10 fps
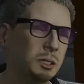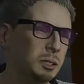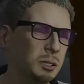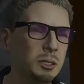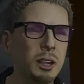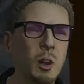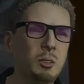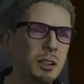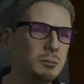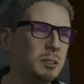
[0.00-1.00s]
Tony,
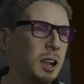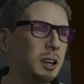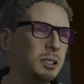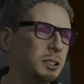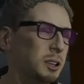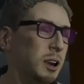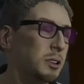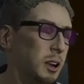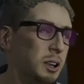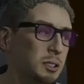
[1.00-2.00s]
please, nothing.
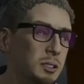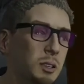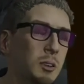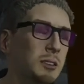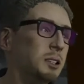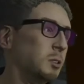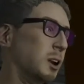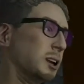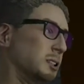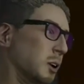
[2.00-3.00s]
We have a new
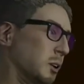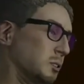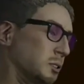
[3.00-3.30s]
landlord. We're